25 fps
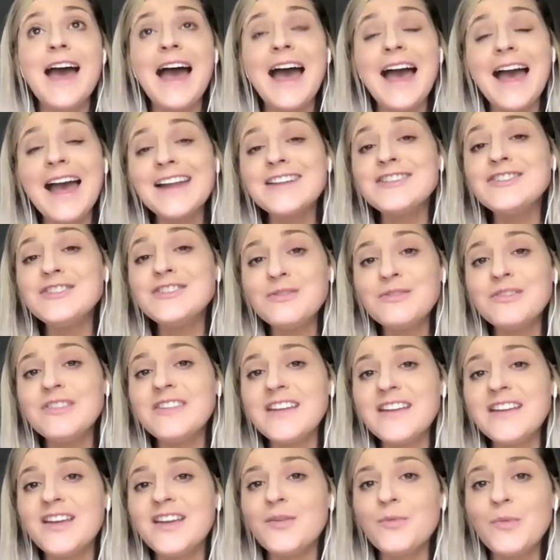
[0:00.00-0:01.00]
I do
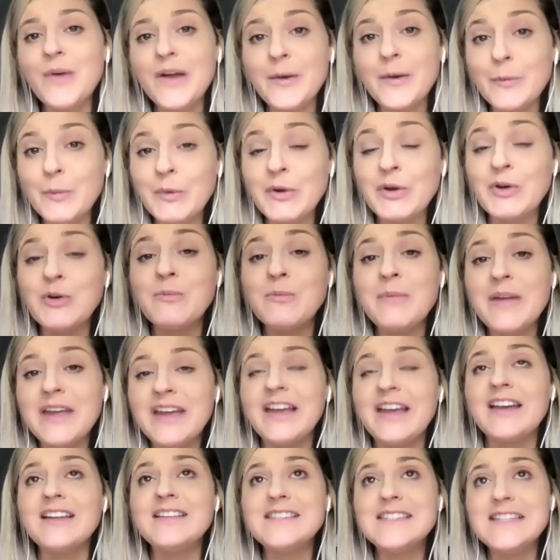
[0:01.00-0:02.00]
think it will make
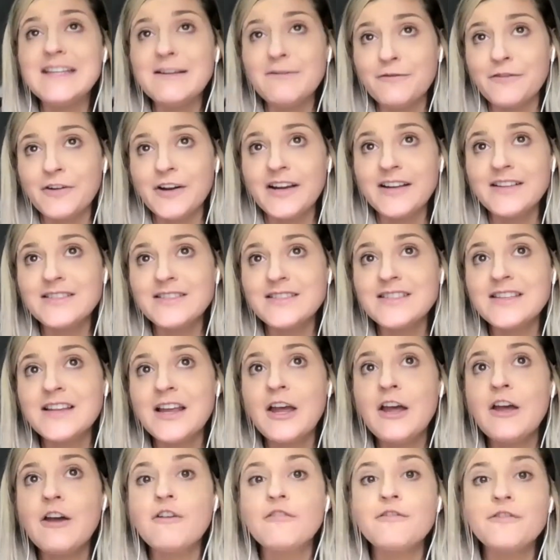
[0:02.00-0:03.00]
a difference
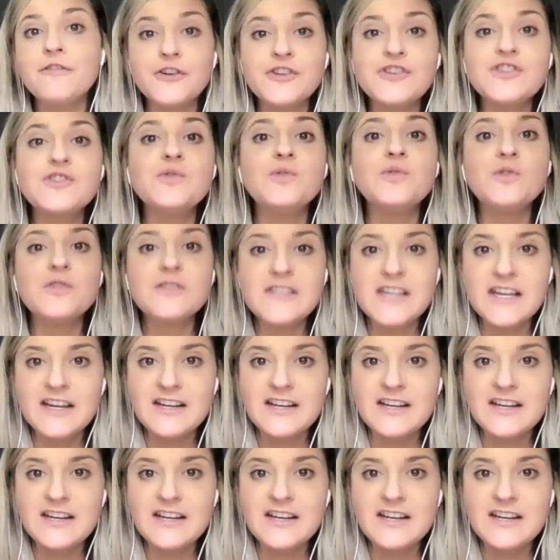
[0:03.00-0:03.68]
for schools like